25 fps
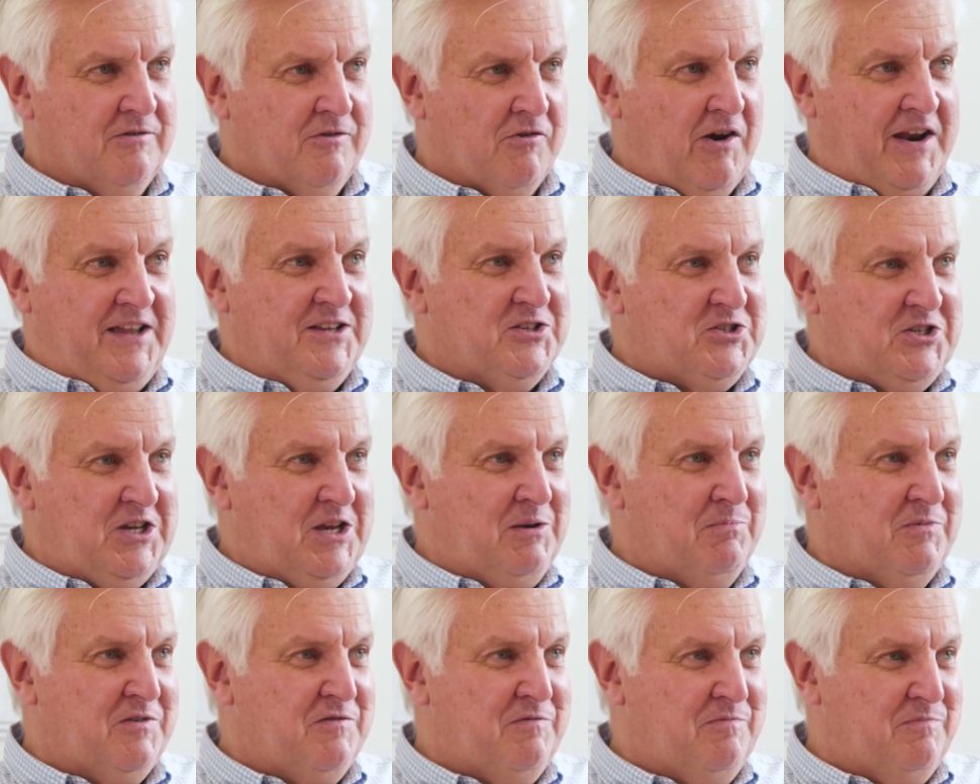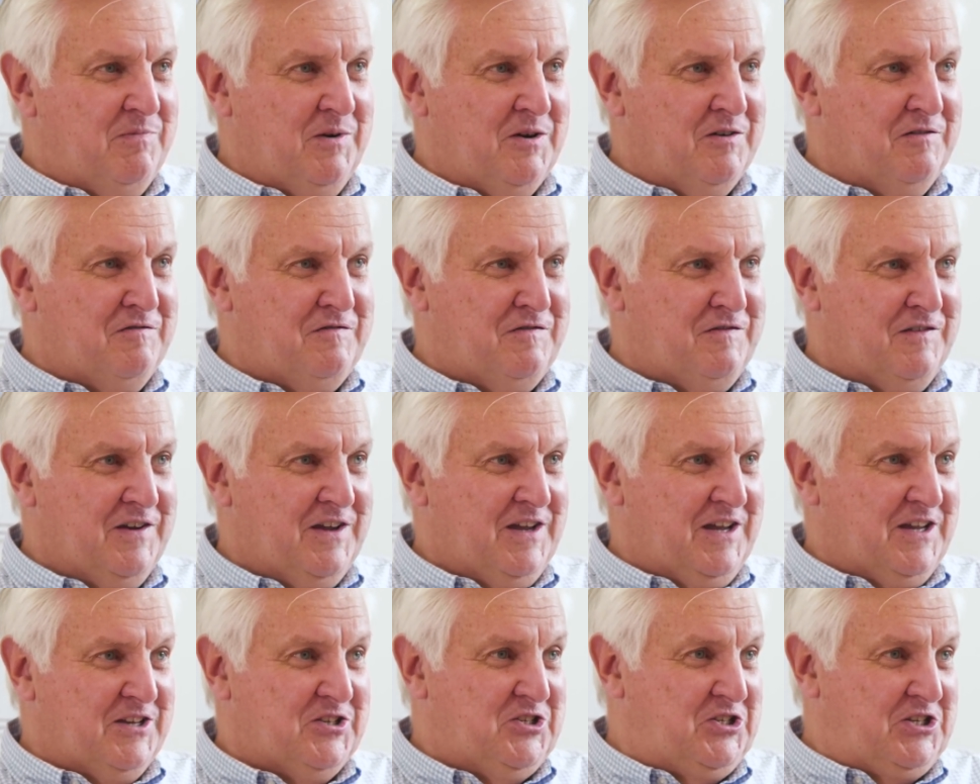great team of
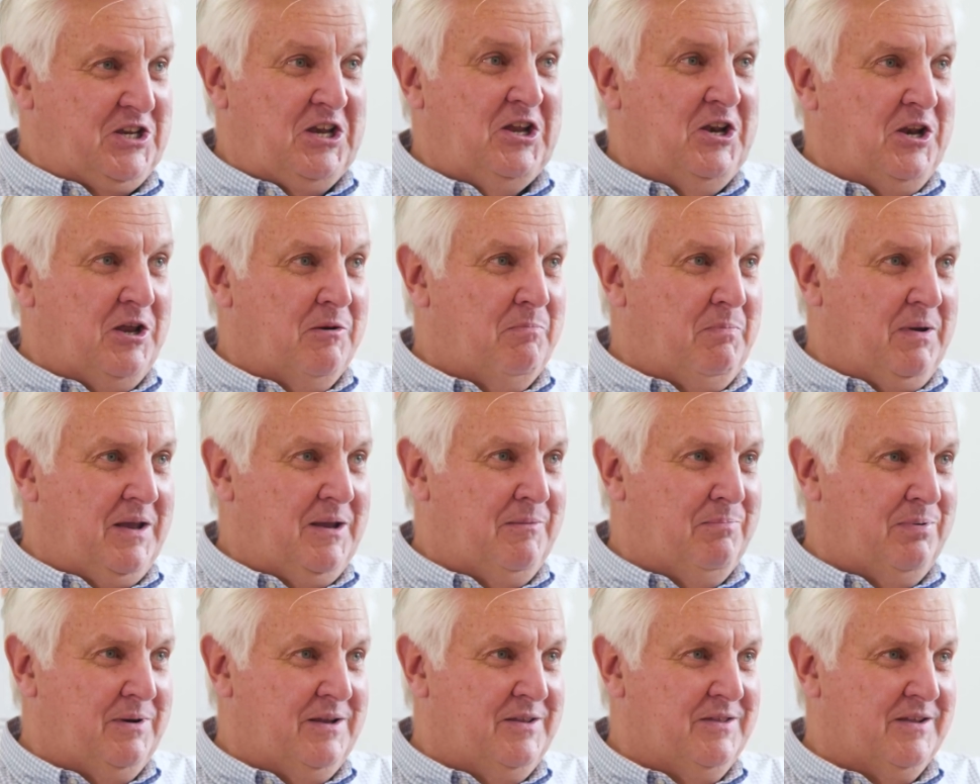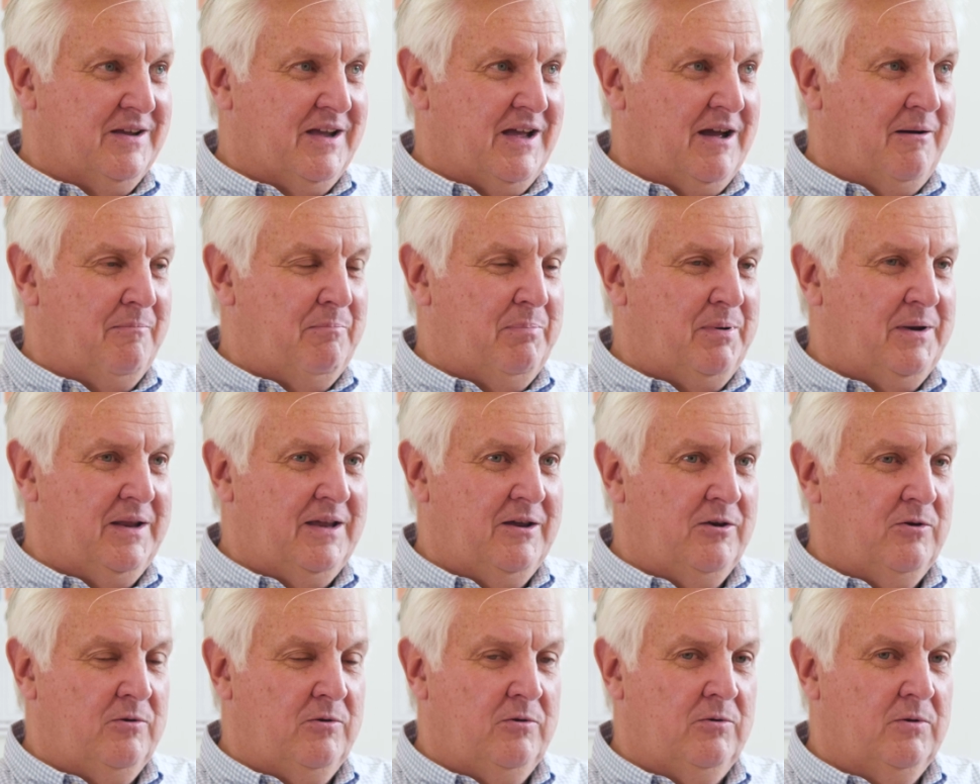senior people in the
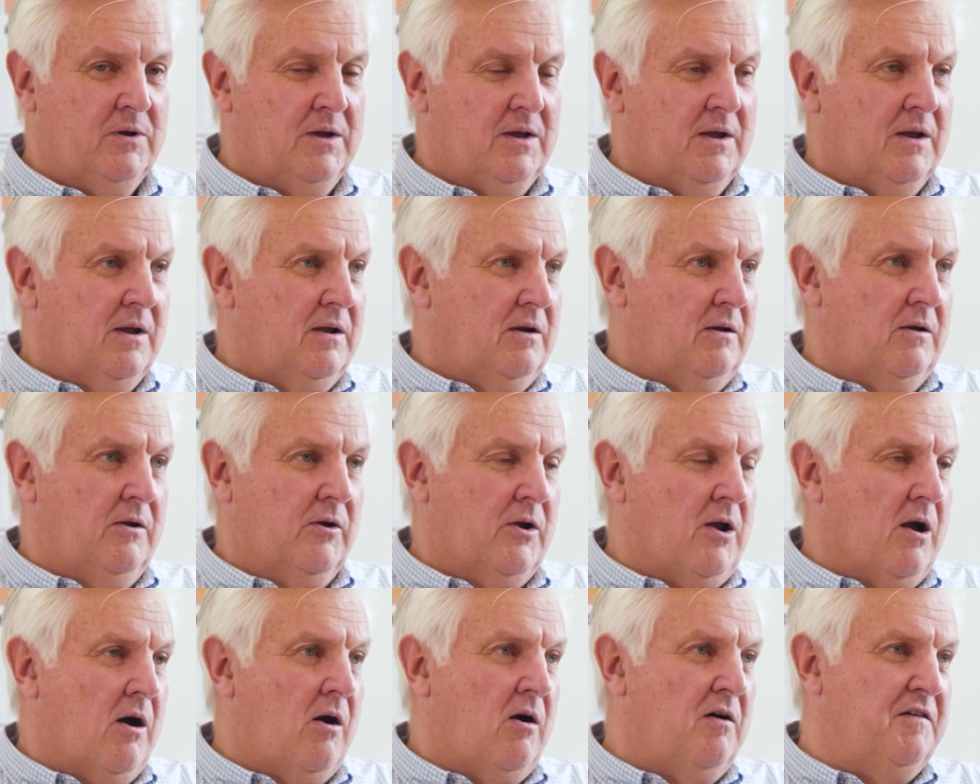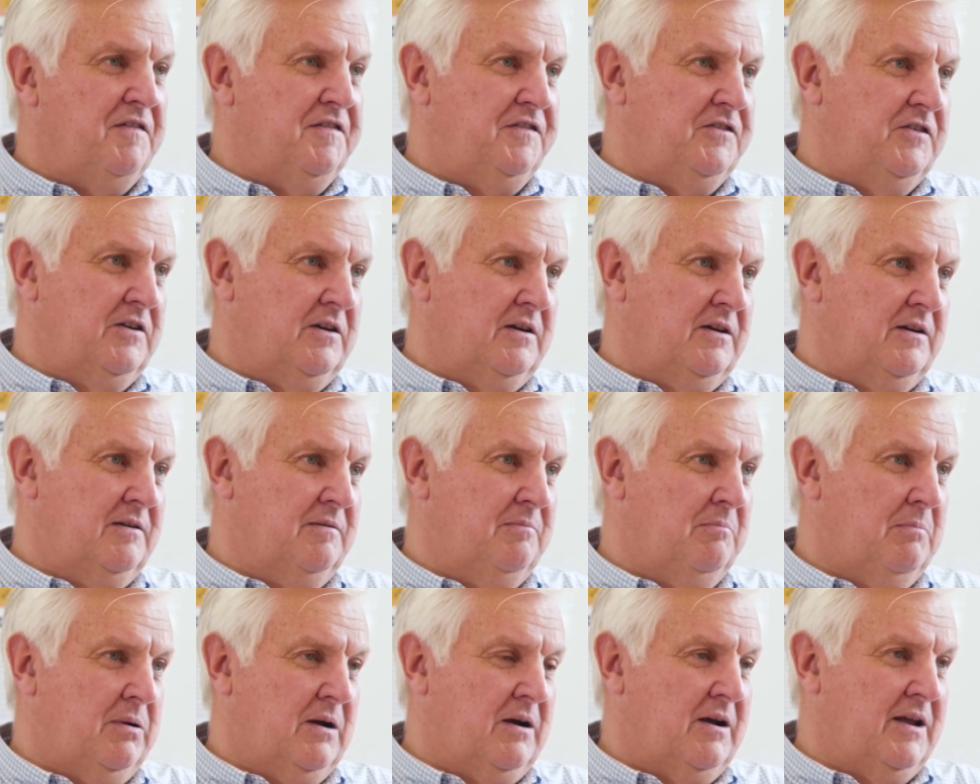company who look
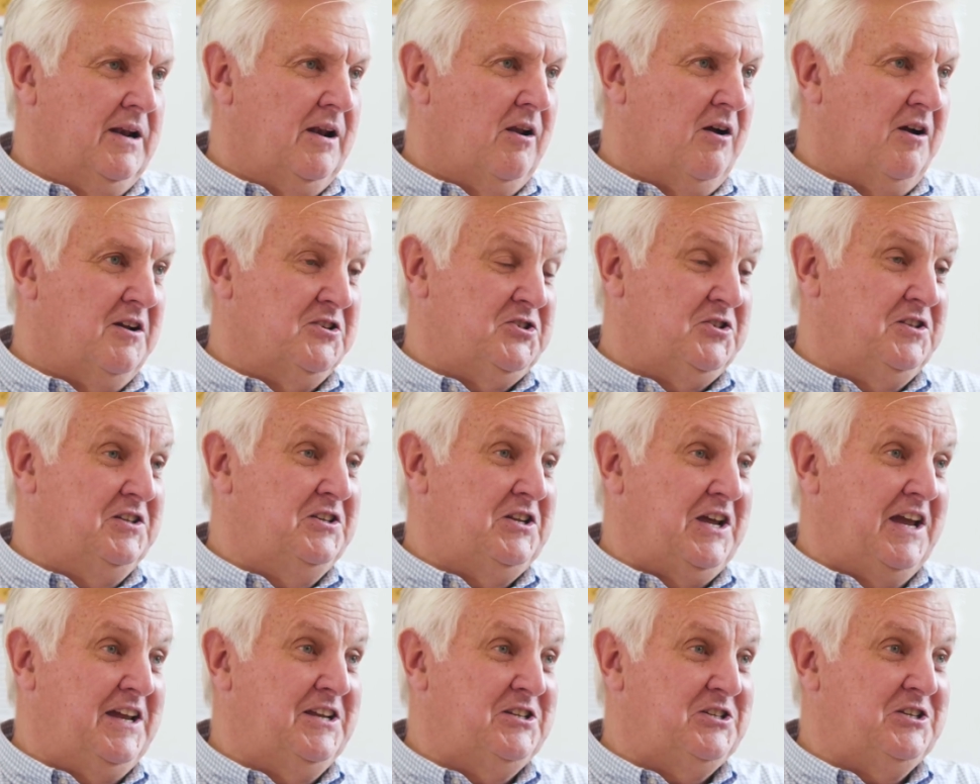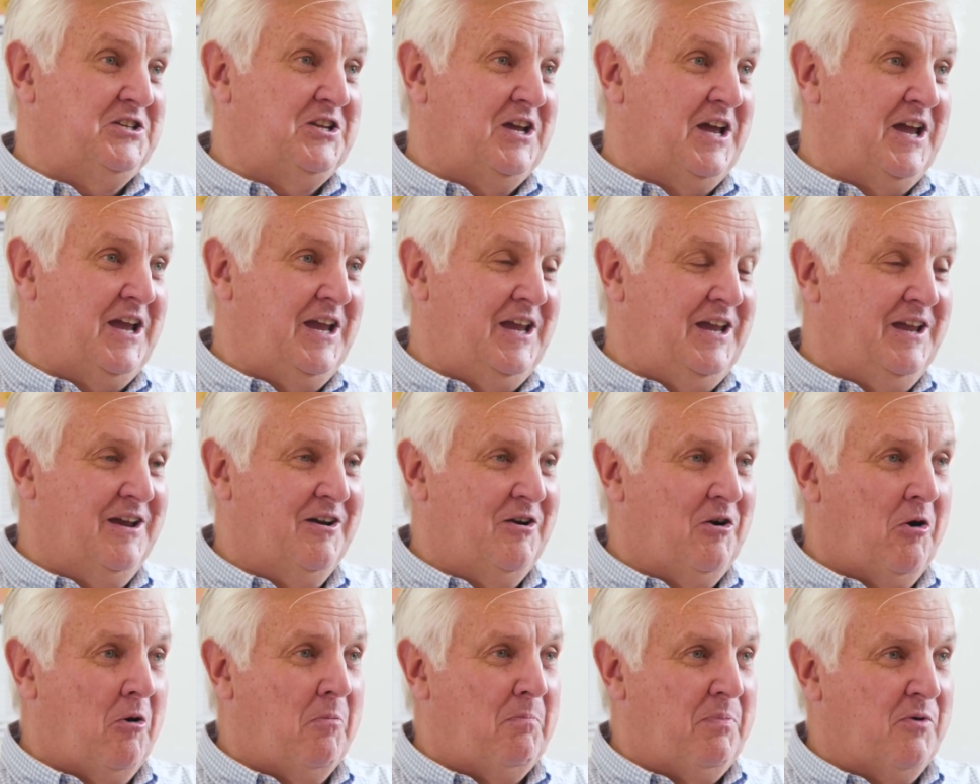after, by and large, the day-to-day
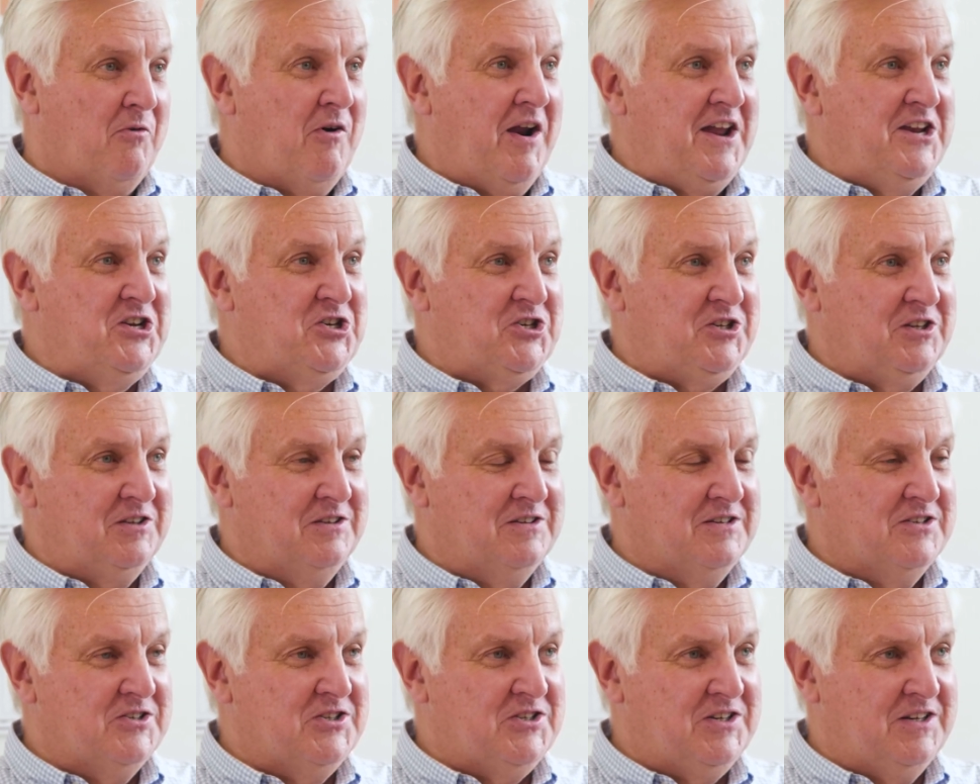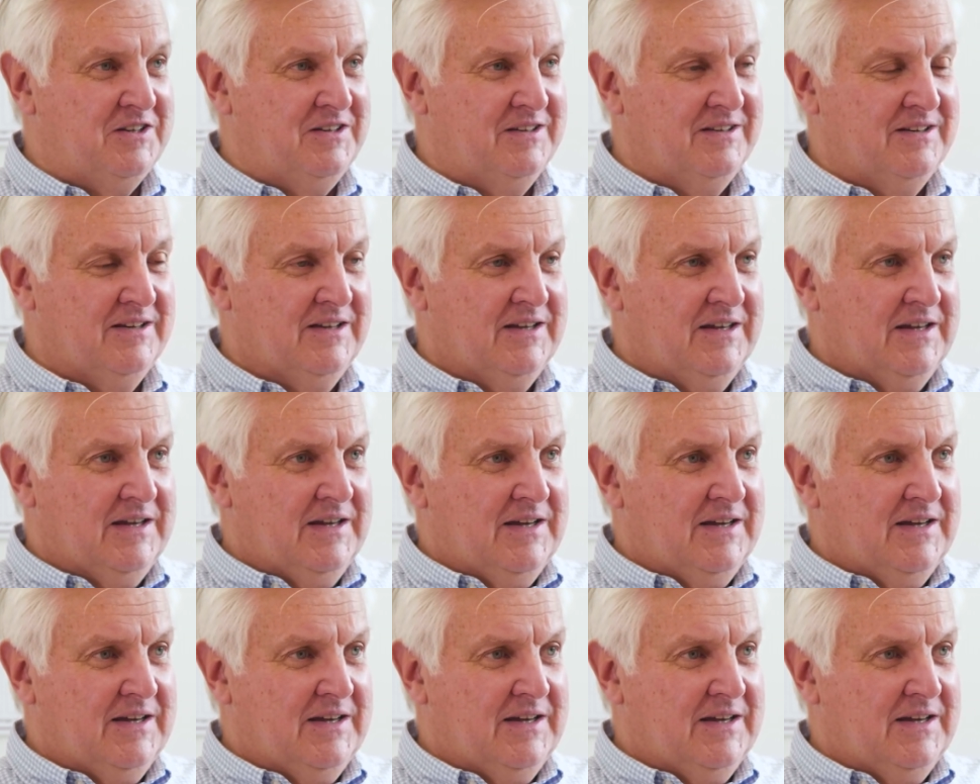operations, and